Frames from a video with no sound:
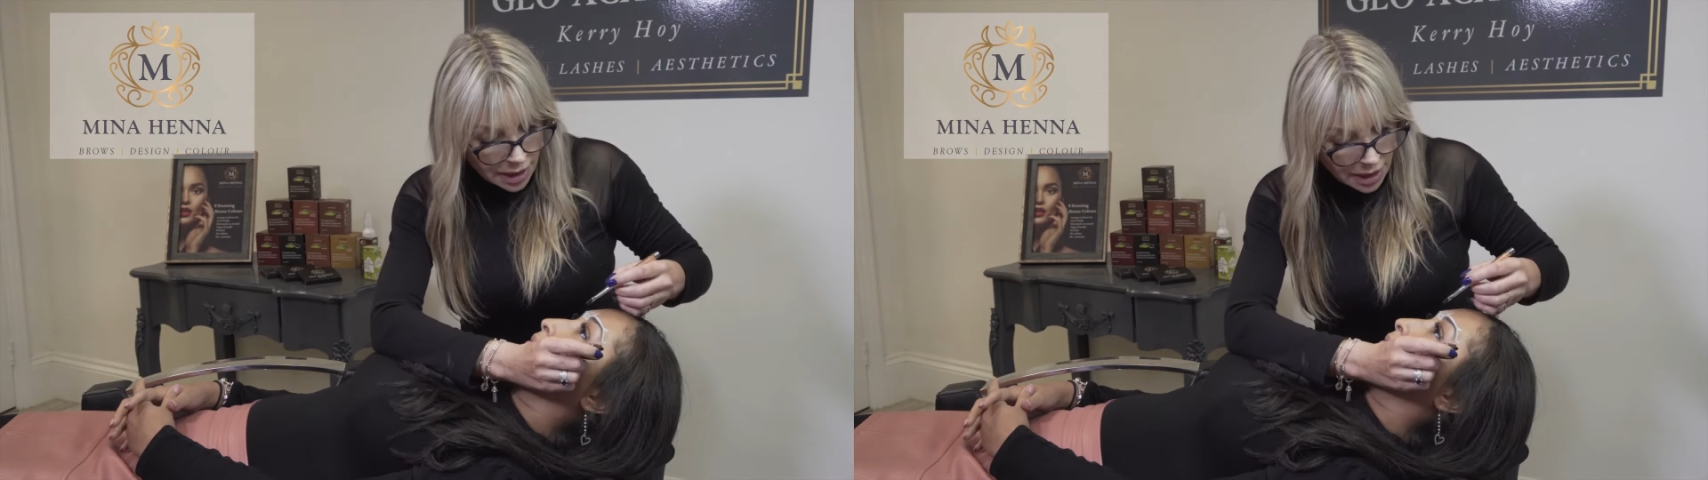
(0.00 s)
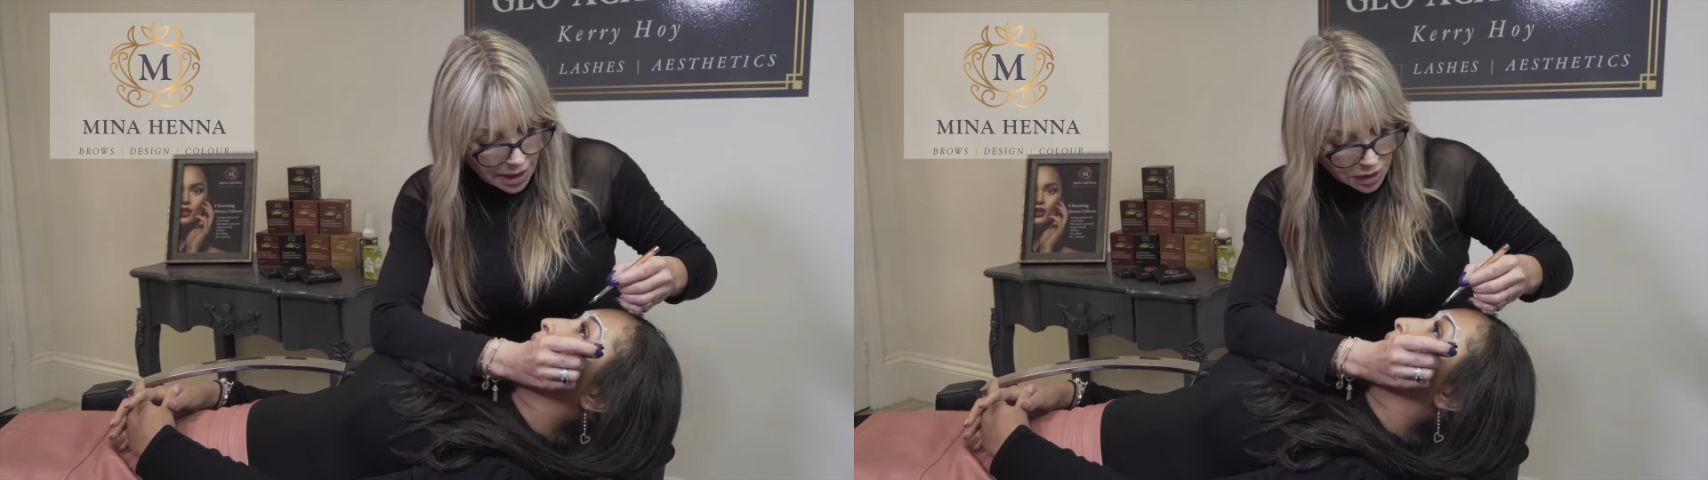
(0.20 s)

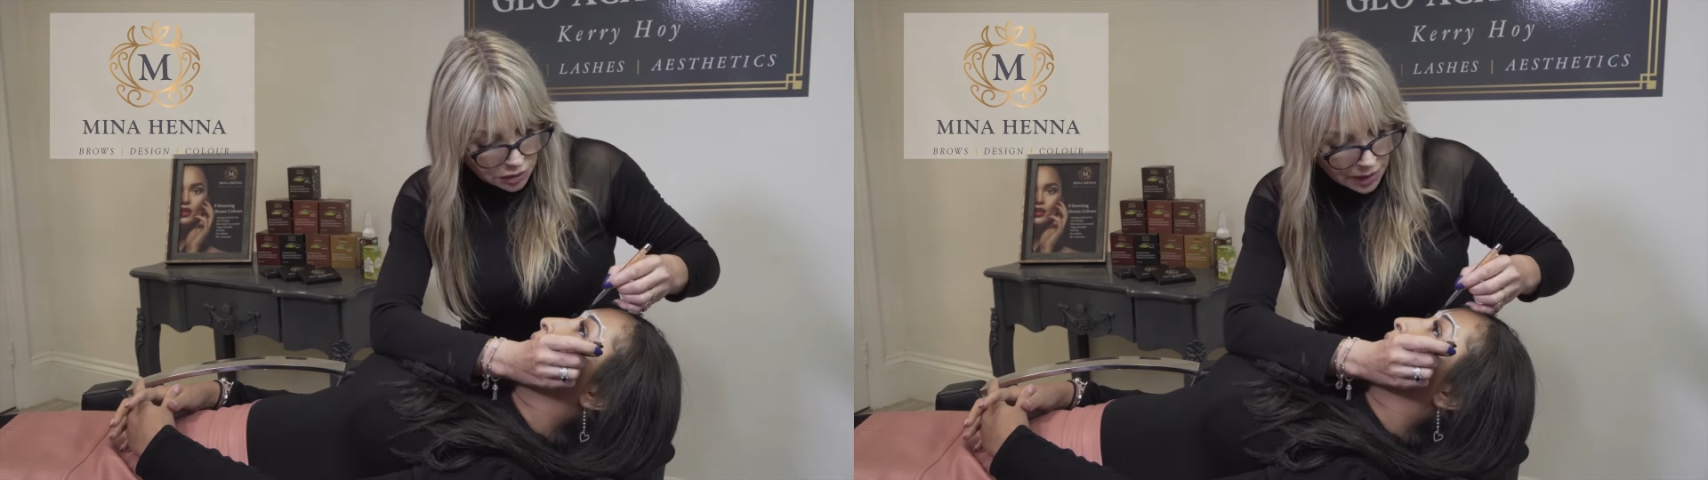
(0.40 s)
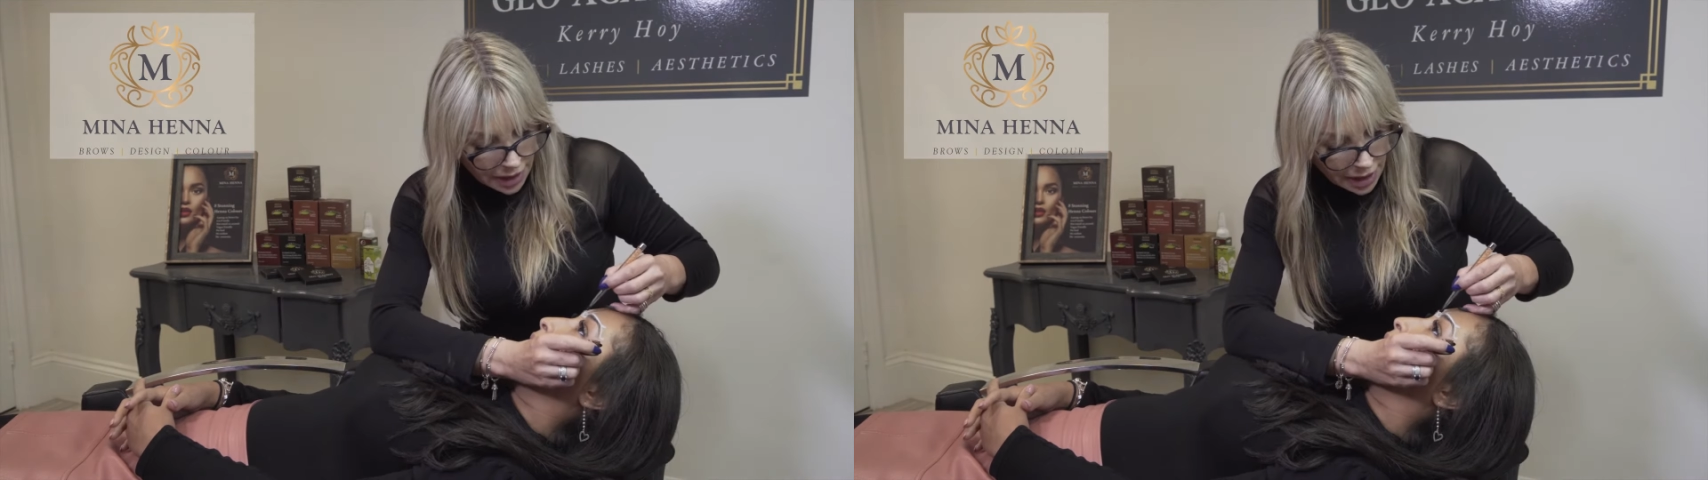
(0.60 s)

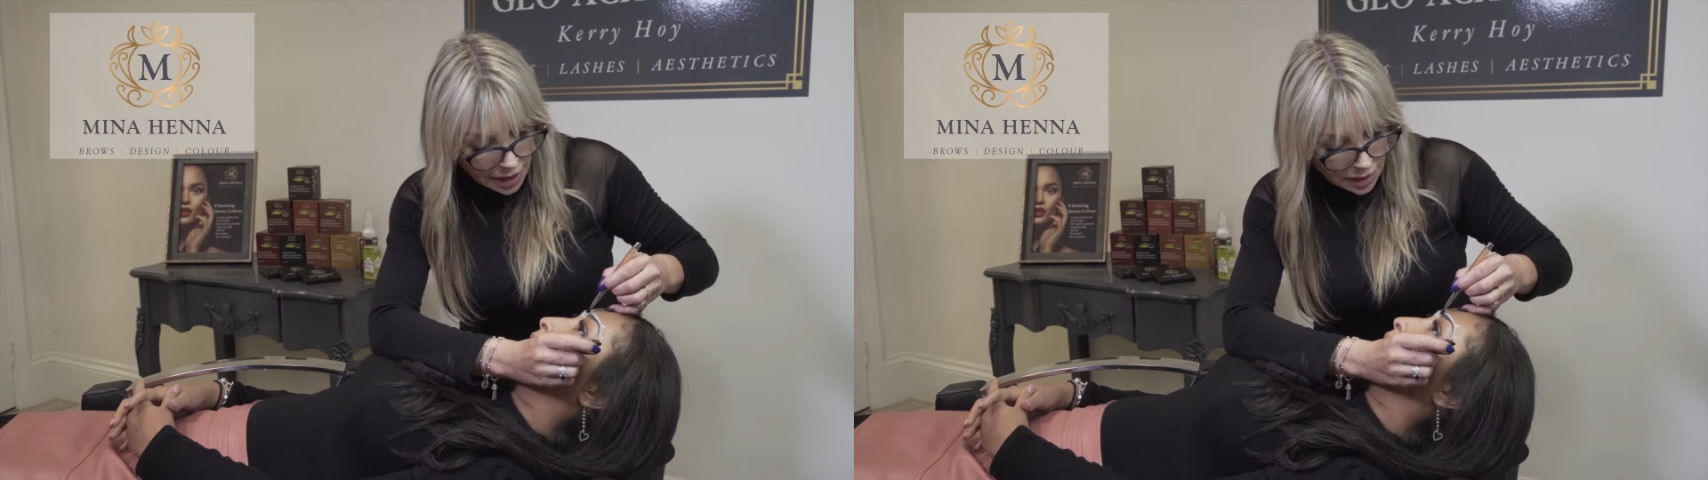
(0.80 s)
literally